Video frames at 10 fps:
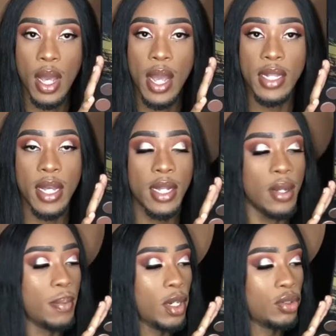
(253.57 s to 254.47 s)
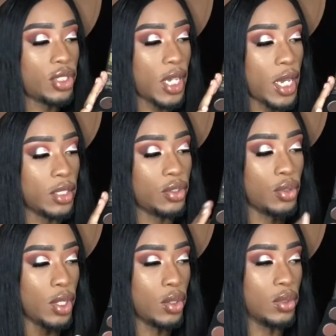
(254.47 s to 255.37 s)
And then in the middle shades,
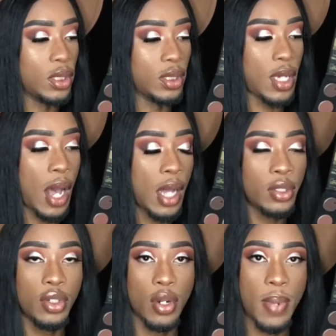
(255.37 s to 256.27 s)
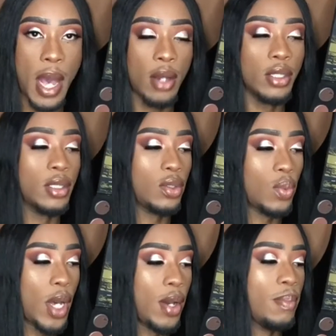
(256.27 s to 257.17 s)
you can use as contour powders as
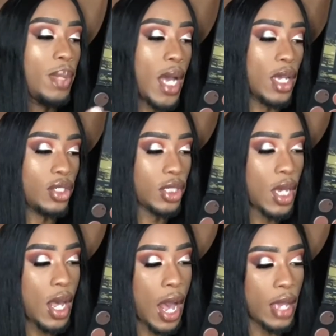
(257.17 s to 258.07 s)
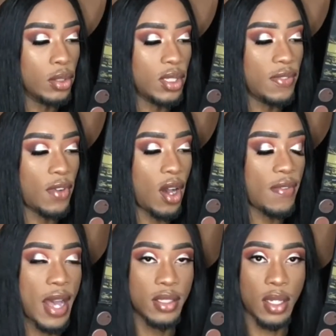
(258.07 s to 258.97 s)
well and blush. I use
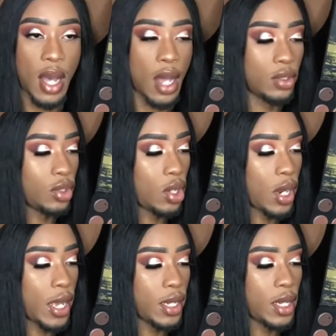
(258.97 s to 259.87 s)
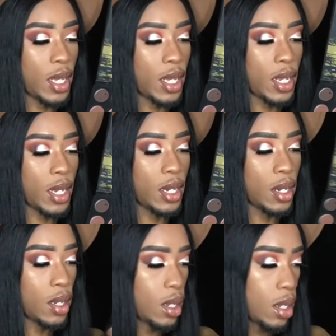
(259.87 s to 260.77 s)
Evolve as a contour, and
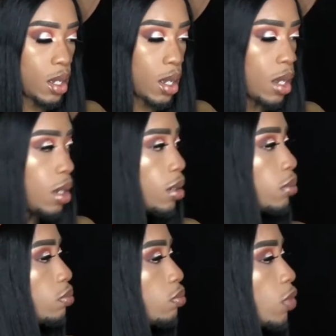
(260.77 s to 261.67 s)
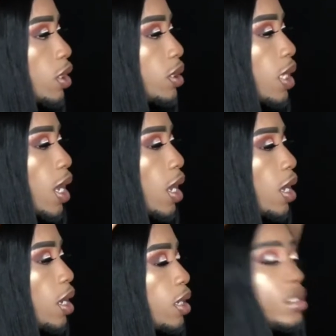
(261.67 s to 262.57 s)
then, what is
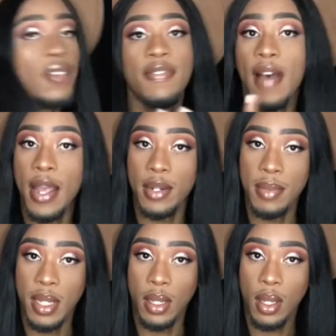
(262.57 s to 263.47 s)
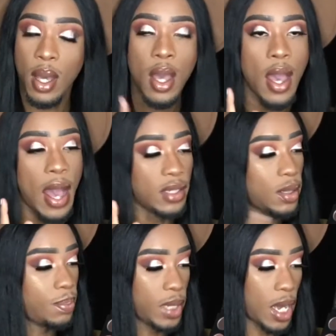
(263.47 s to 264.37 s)
that? Define Me as
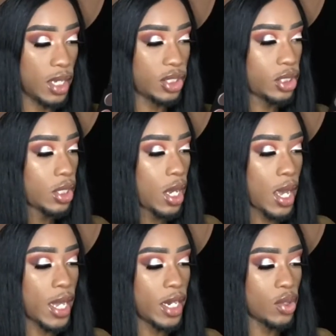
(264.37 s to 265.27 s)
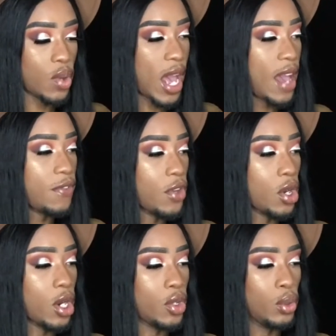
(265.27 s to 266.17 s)
a blush. And then you have
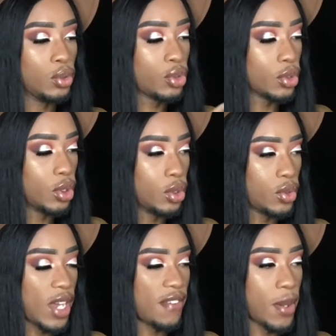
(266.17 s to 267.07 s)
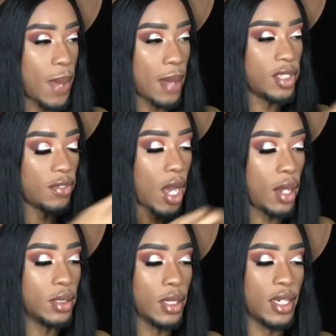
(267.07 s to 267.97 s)
your neutrals, you have your pops of
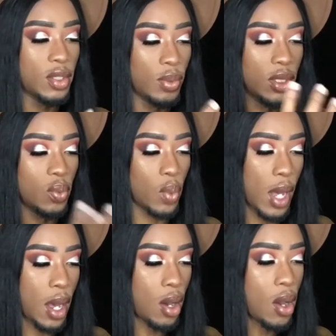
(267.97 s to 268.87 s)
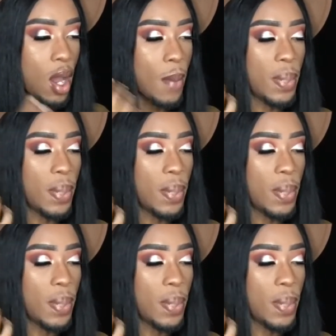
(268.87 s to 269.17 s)
colors in this one as well.